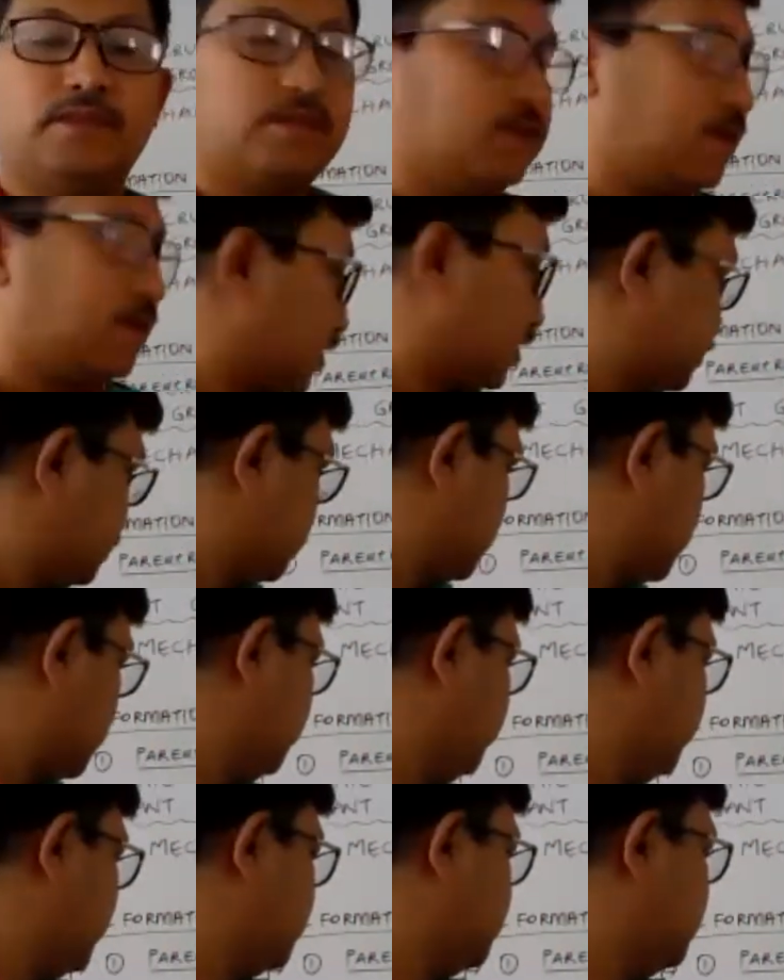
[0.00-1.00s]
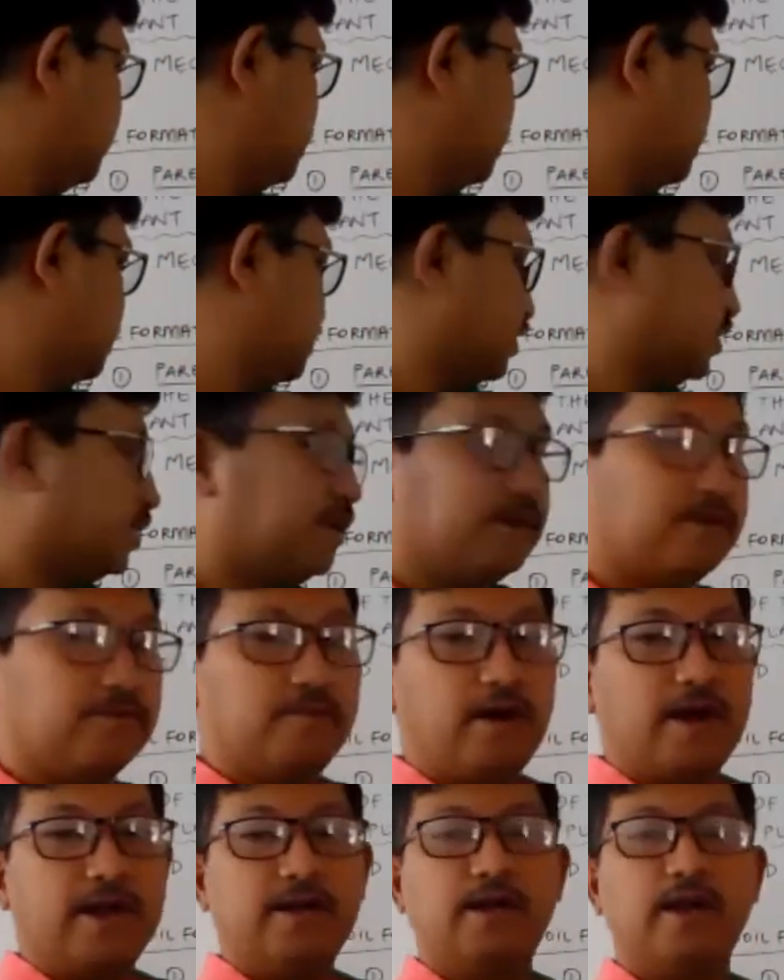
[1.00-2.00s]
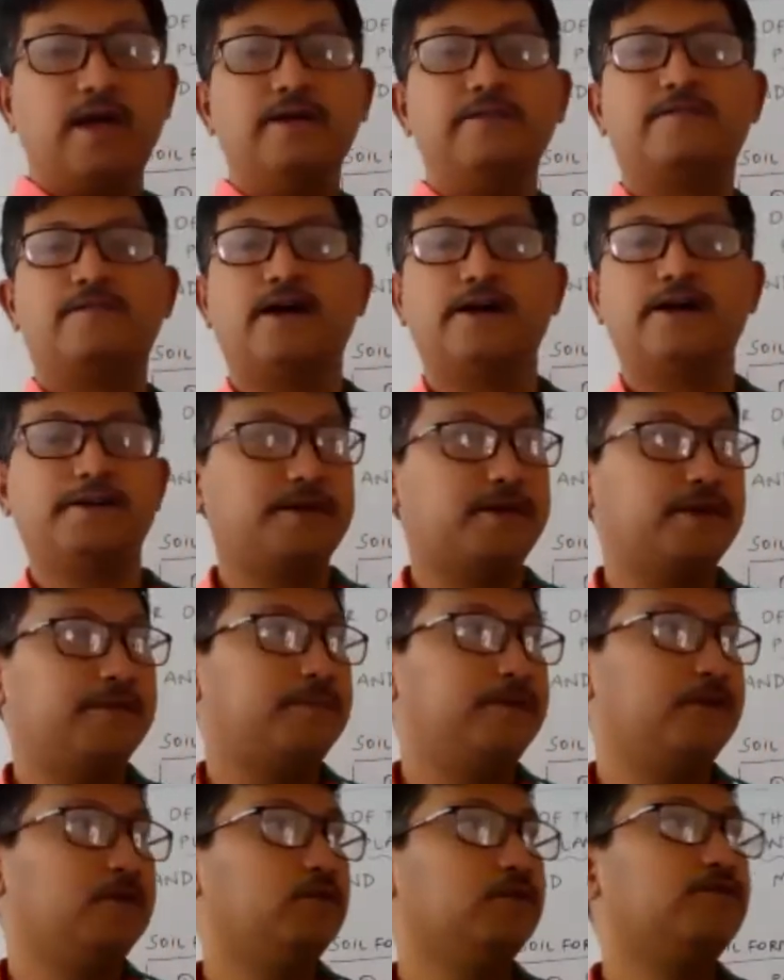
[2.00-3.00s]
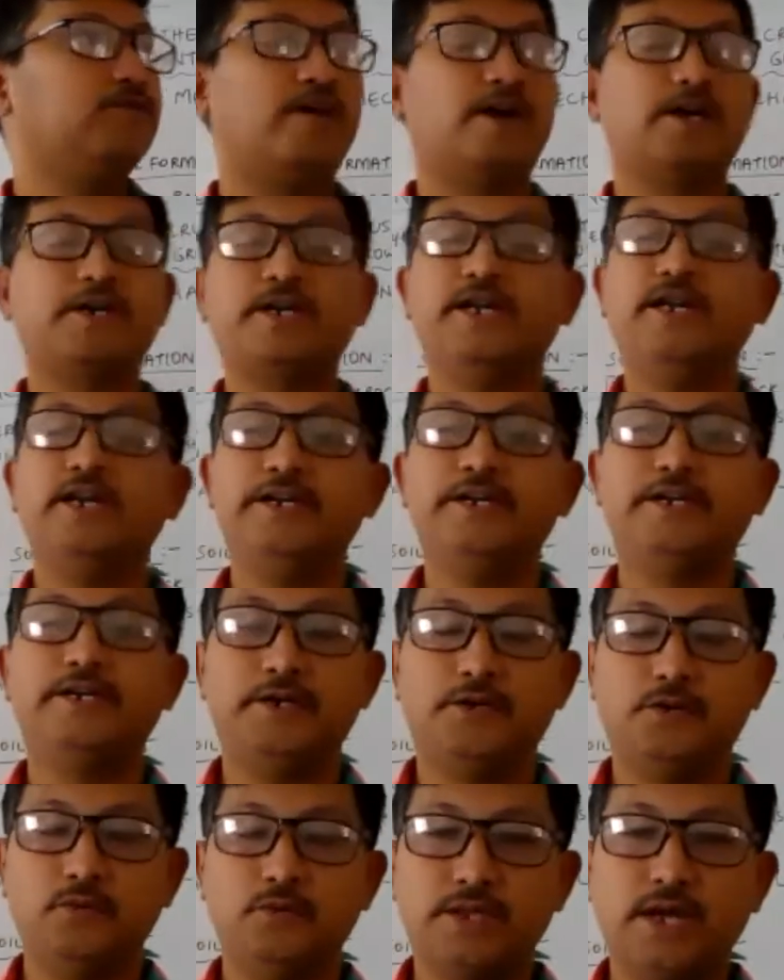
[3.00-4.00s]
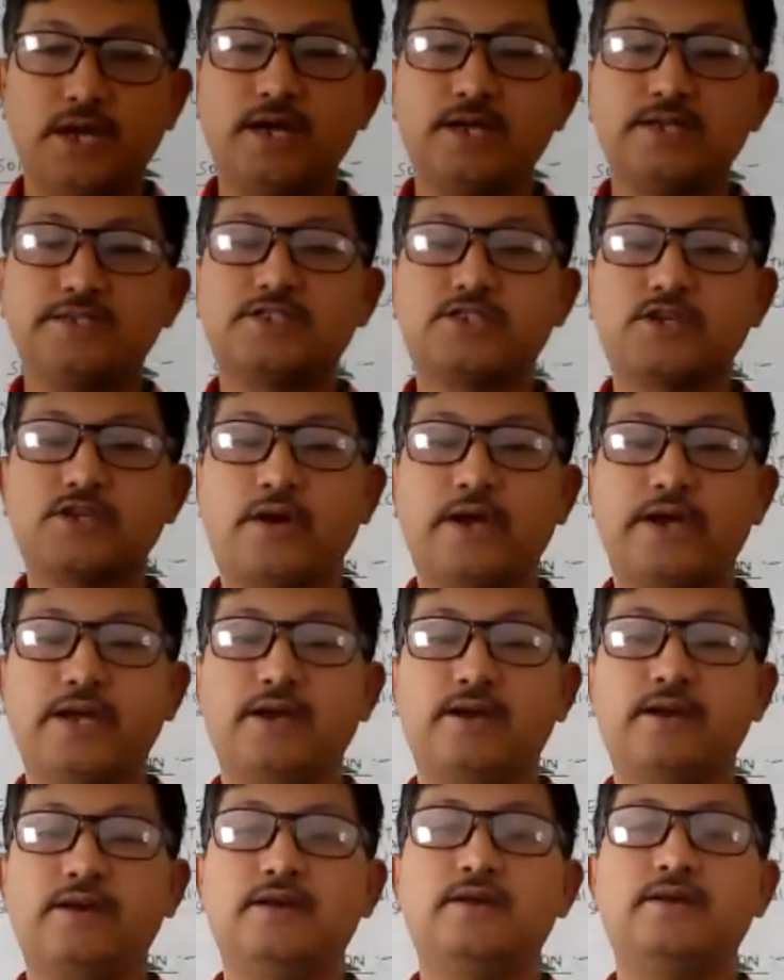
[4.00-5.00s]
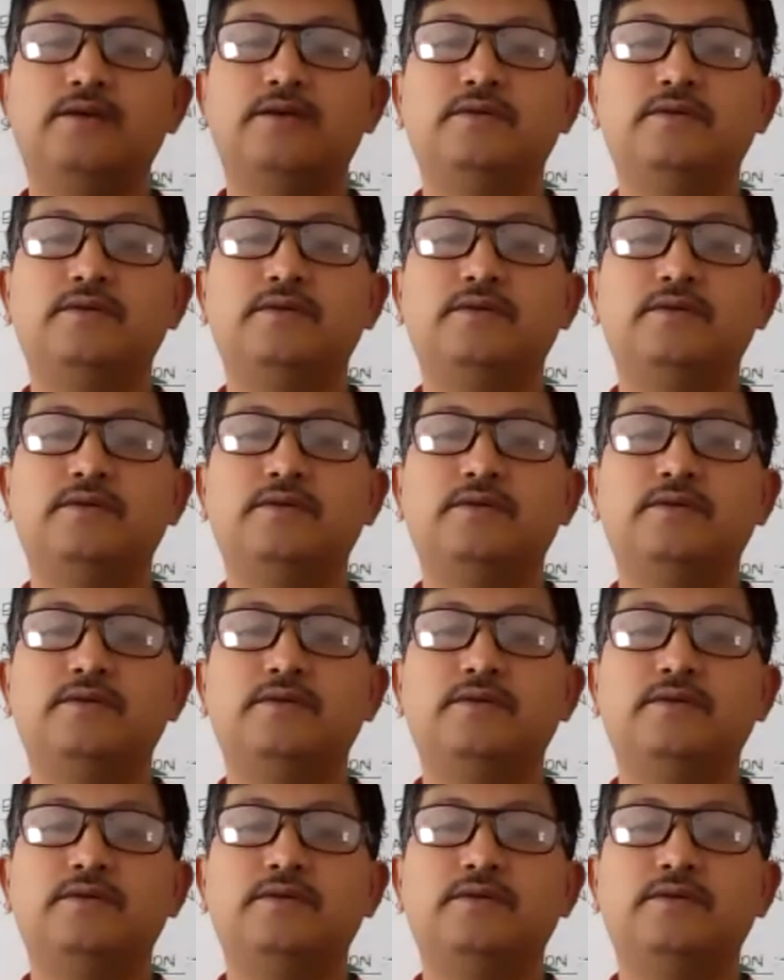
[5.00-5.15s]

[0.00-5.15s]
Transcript: natural vegetation and wildlife contribute fertility to the soil.